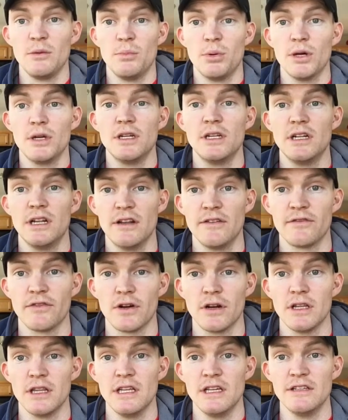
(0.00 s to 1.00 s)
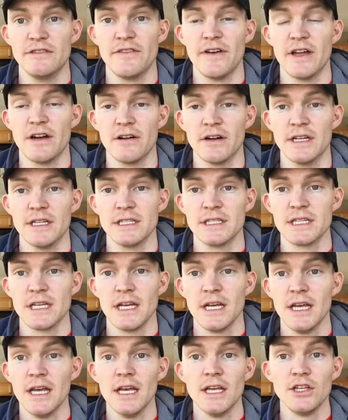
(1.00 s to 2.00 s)
putting in front of these veterans,
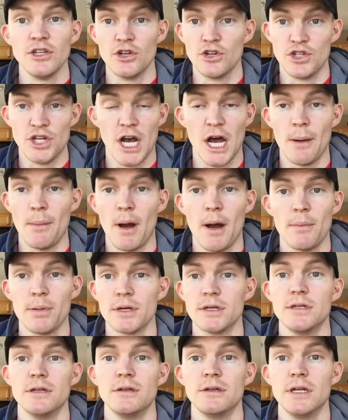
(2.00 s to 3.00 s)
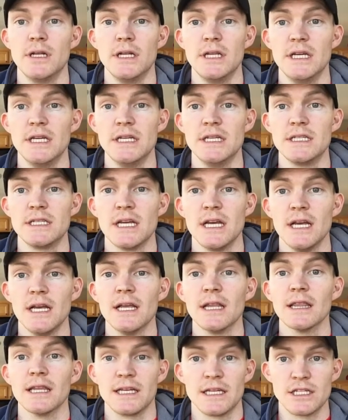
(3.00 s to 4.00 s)
your job opportunities,
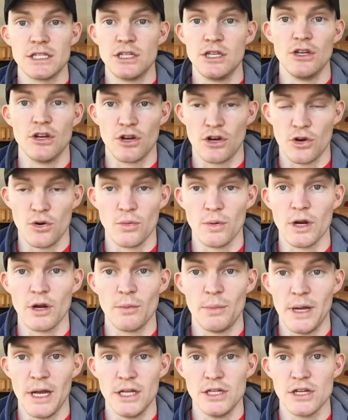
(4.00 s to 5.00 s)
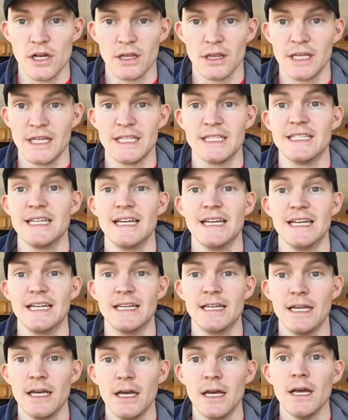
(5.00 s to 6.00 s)
links to your career page on
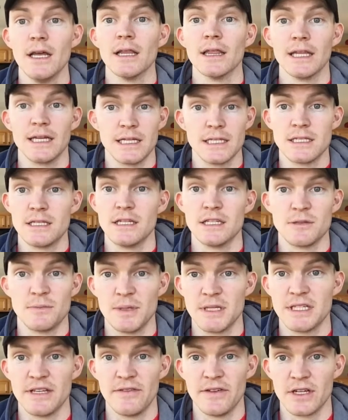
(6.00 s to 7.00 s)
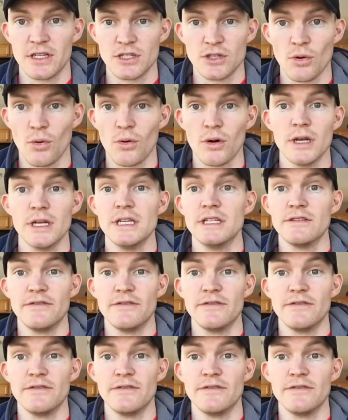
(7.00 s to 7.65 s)
LinkedIn, links to specific stories,